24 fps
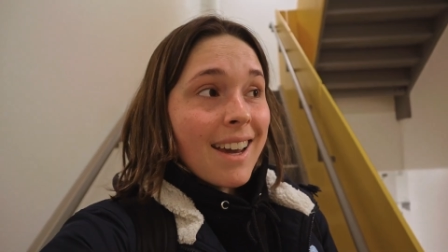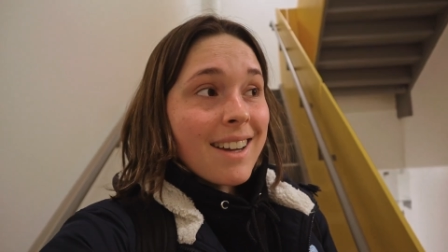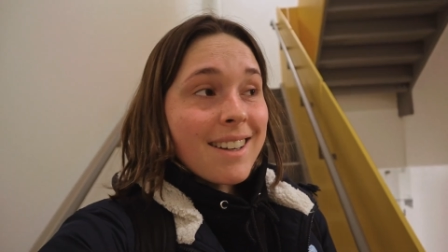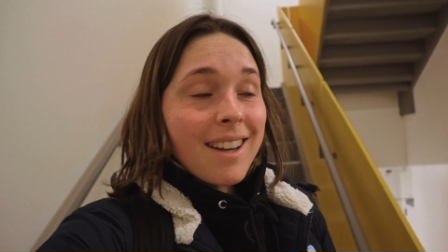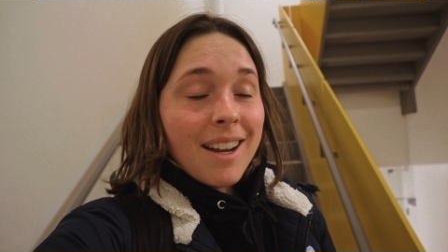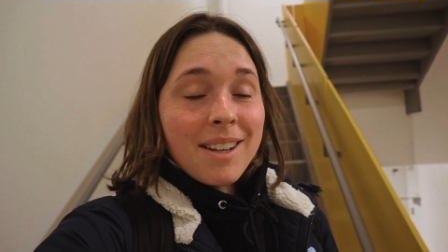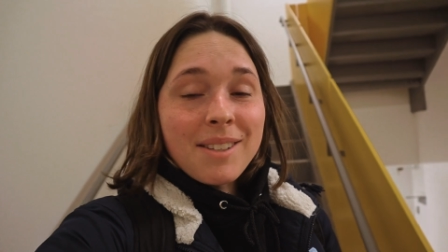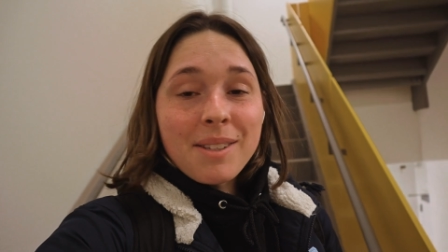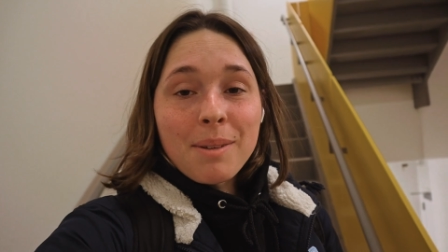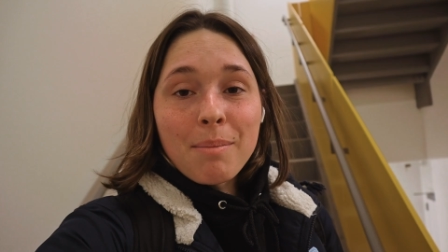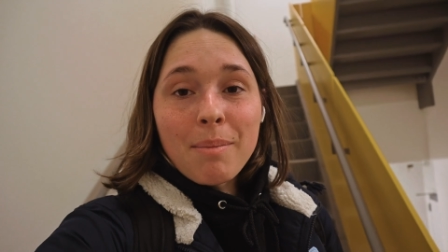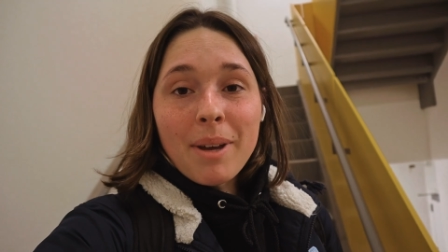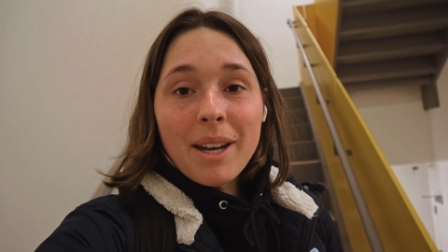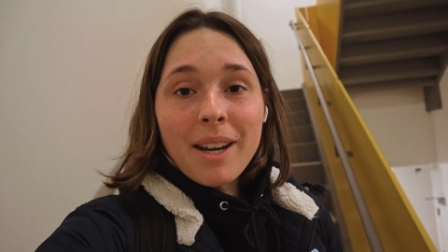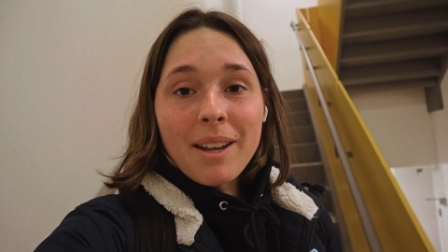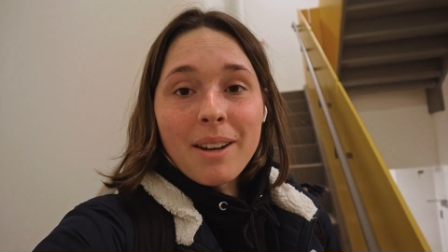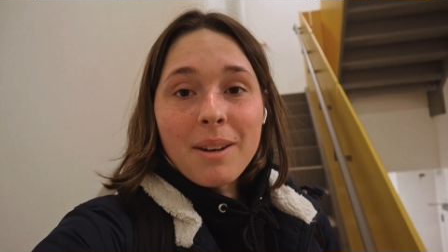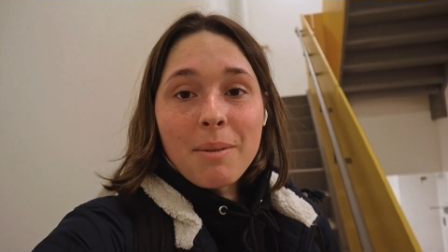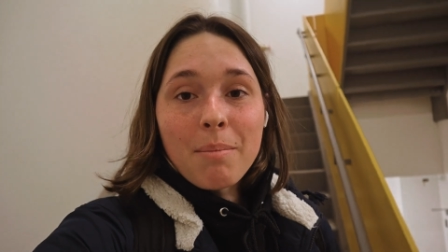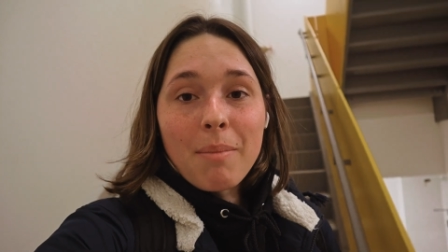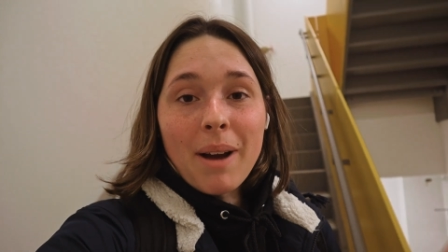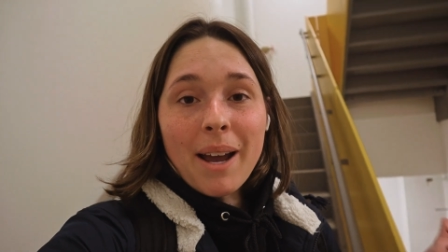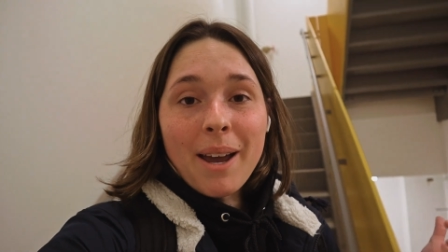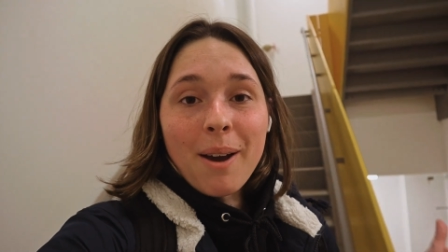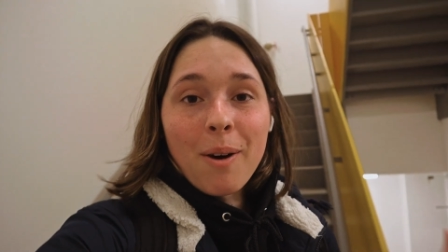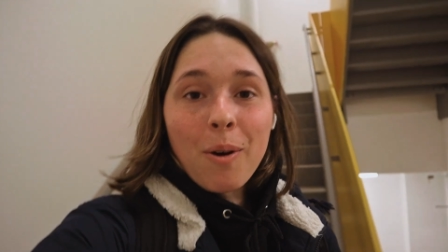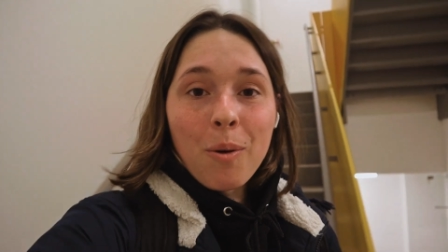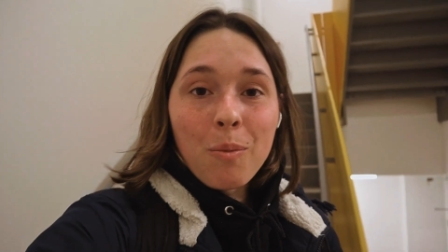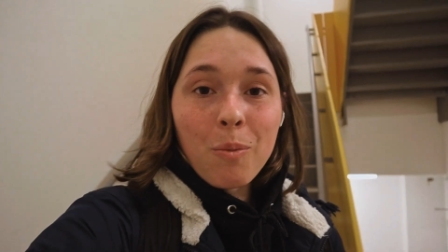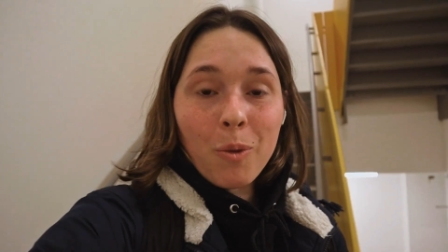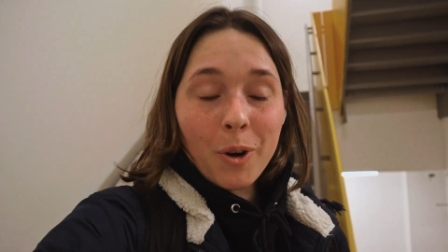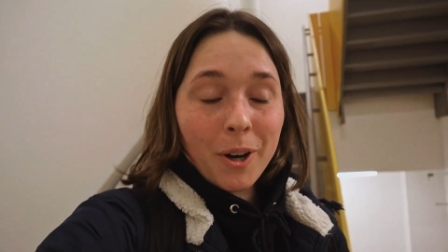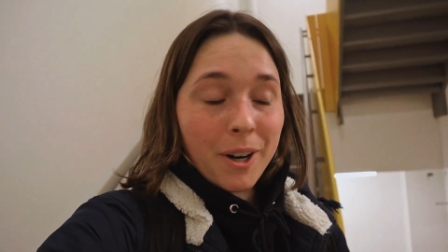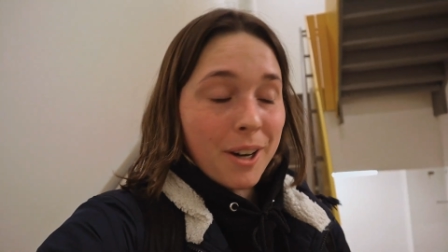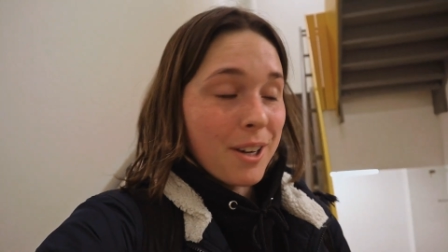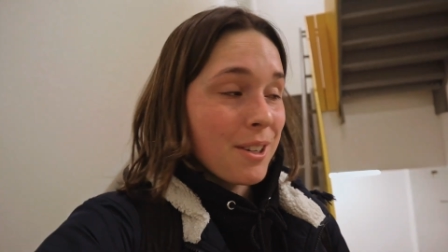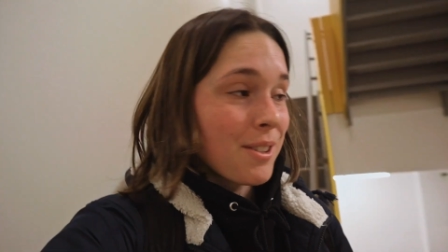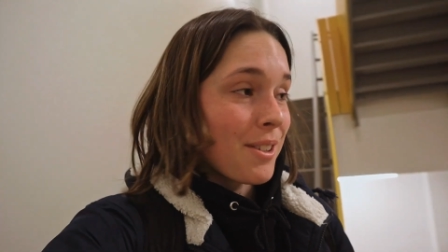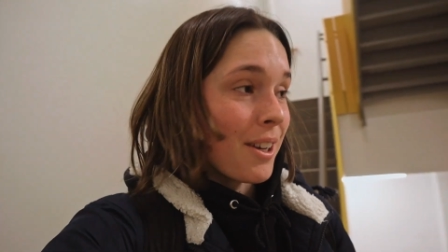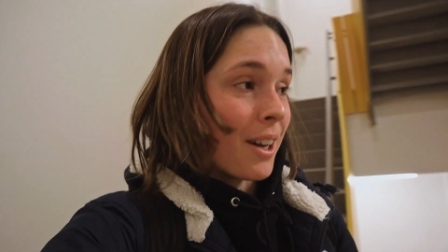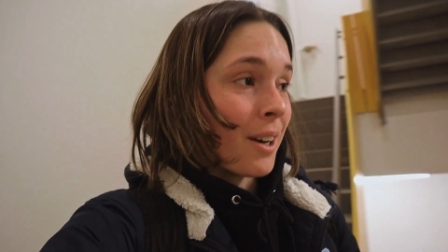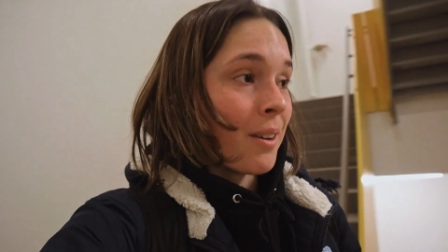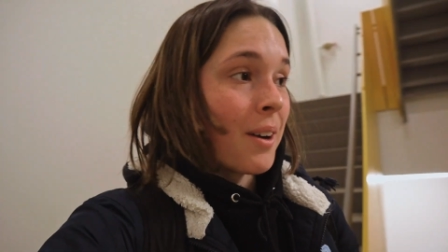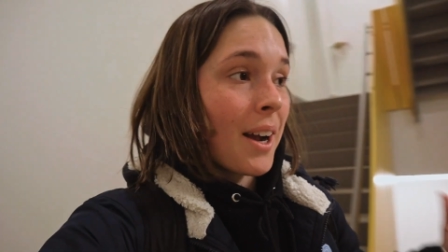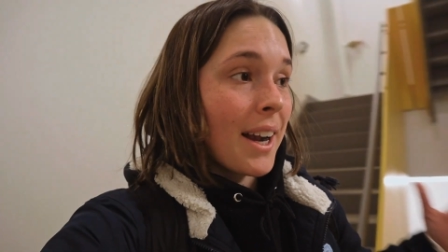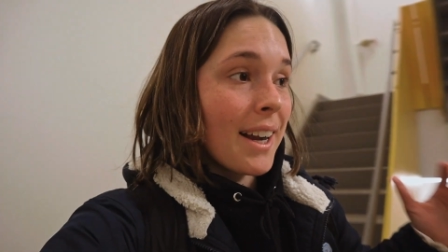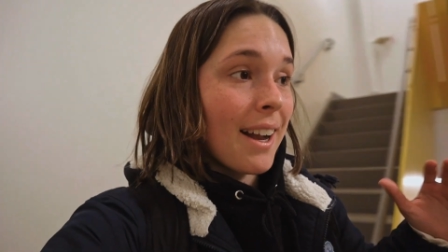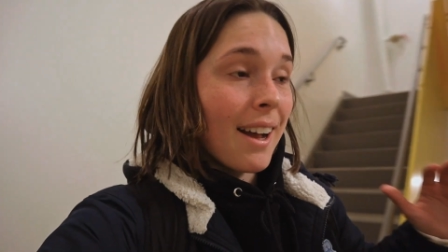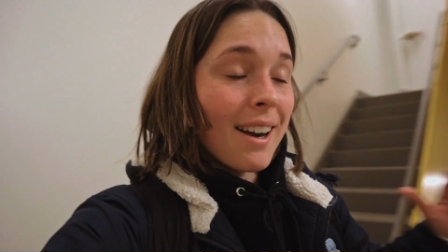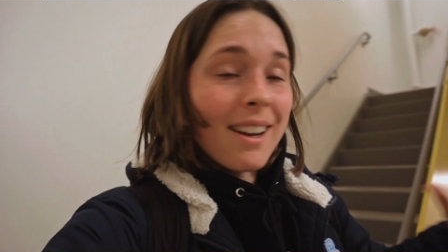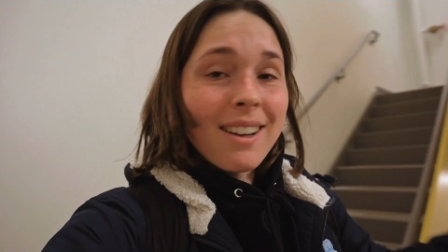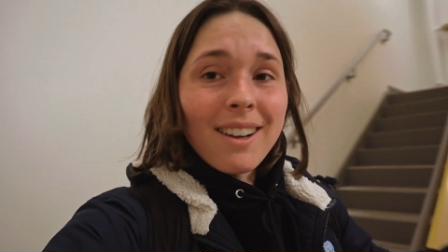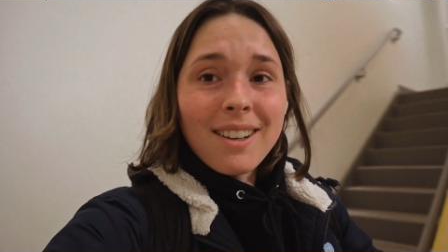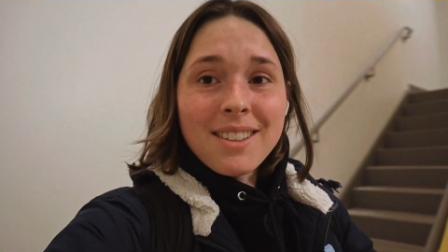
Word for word: and I submitted my homework. So I kind of